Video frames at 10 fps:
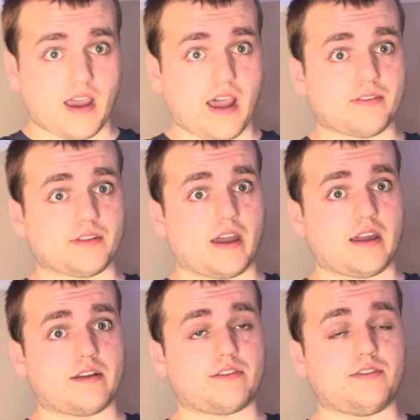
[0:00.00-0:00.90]
I
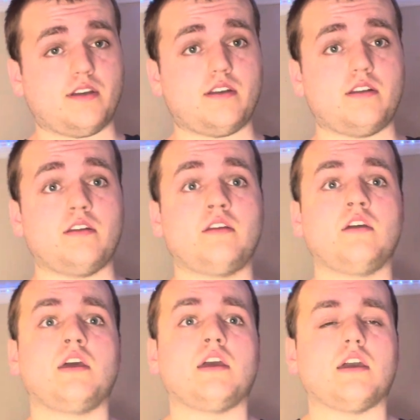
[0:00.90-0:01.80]
likes it.
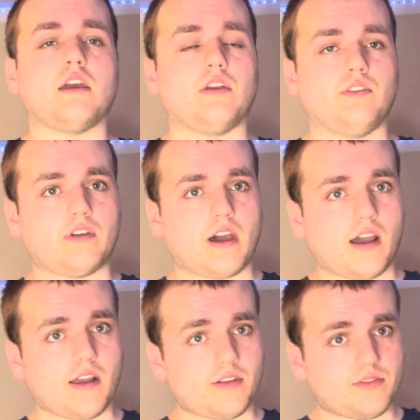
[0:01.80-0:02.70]
And you
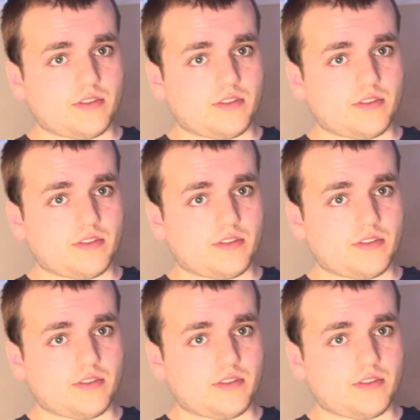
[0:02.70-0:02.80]
guys